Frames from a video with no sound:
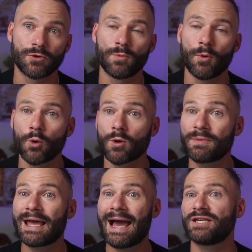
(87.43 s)
group or
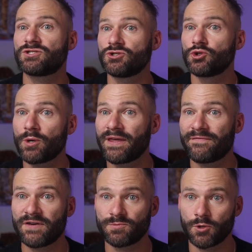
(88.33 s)
be asked to join
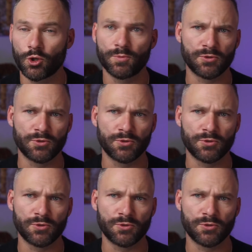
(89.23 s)
that Facebook group.